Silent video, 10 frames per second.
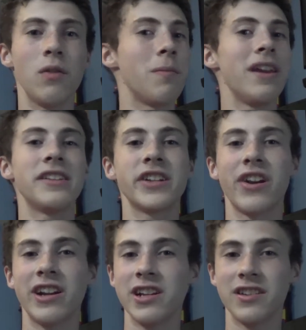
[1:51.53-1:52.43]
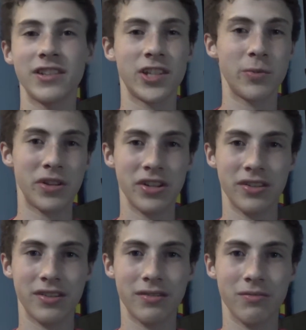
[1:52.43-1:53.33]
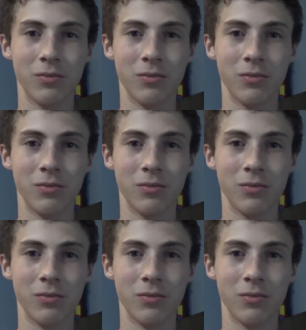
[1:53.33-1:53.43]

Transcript: would be integrated into the Switch's,